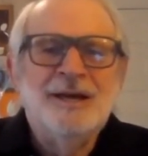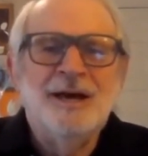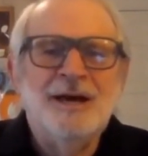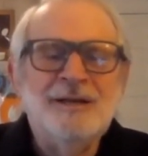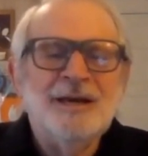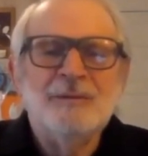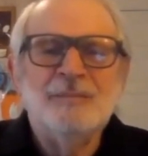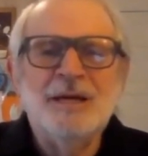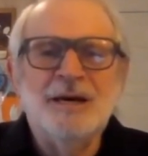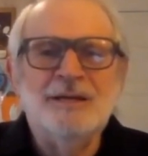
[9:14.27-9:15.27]
you got to
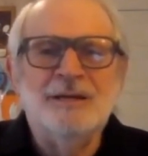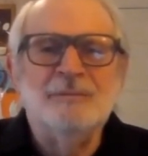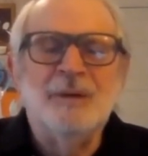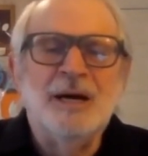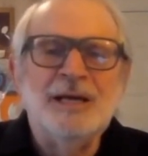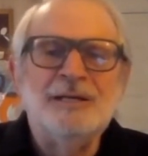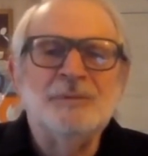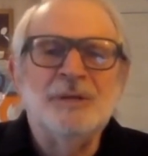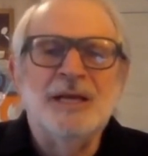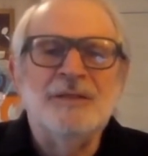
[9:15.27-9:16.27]
be out of your mind to
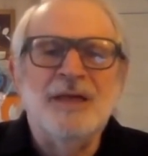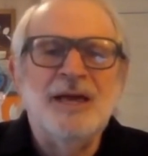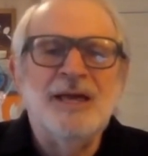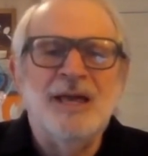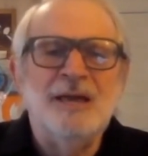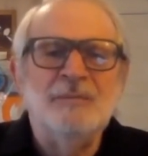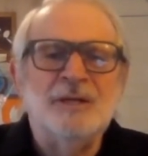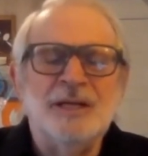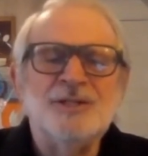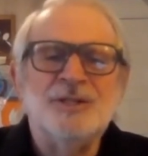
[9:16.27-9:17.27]
play in that game,
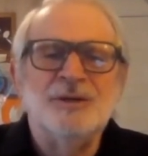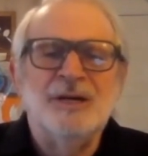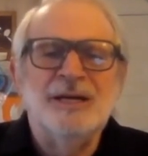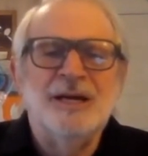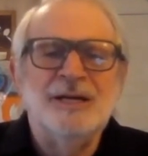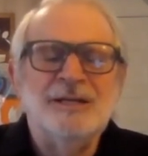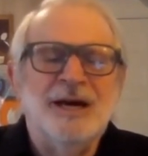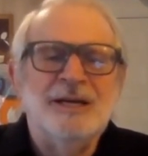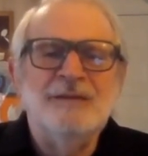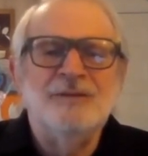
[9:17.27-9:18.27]
unless you're
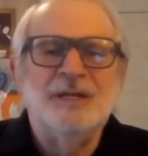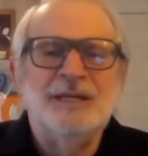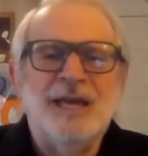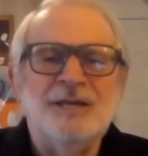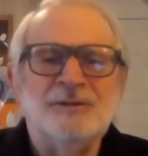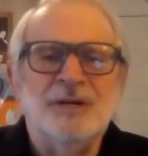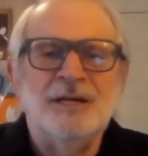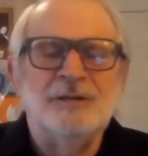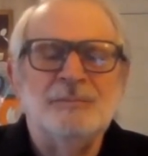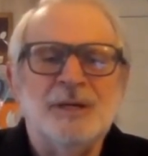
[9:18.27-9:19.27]
not even a day
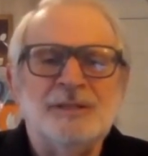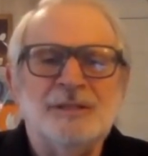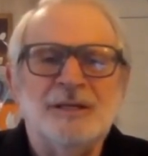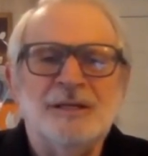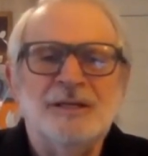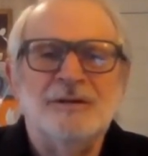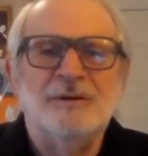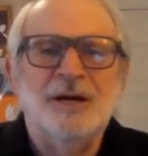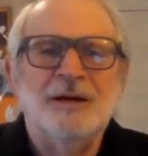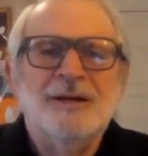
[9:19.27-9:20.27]
trader, but you know,
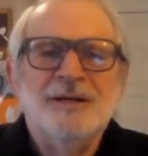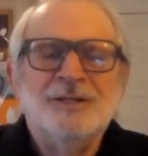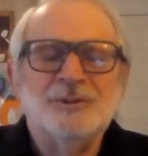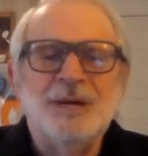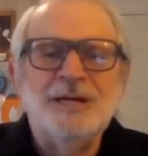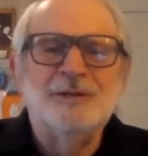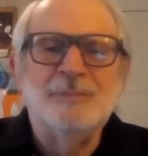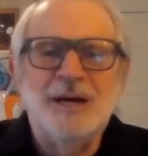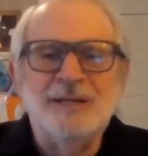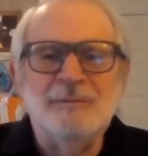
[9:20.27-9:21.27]
a trader
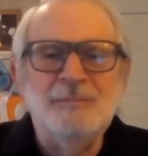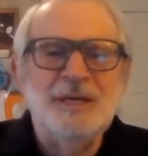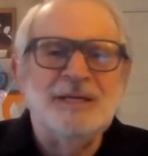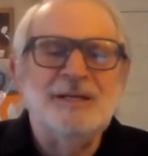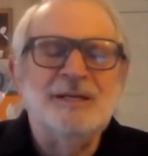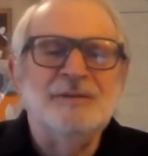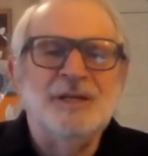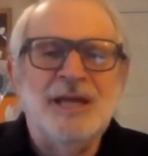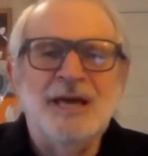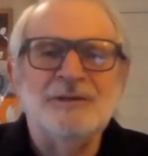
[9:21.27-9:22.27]
by the minute and the
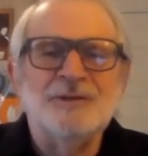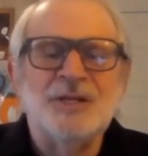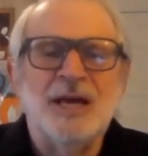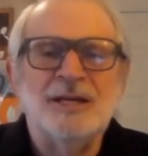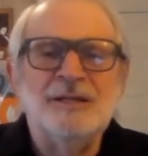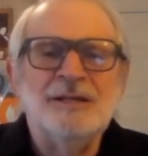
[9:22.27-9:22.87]
nanosecond,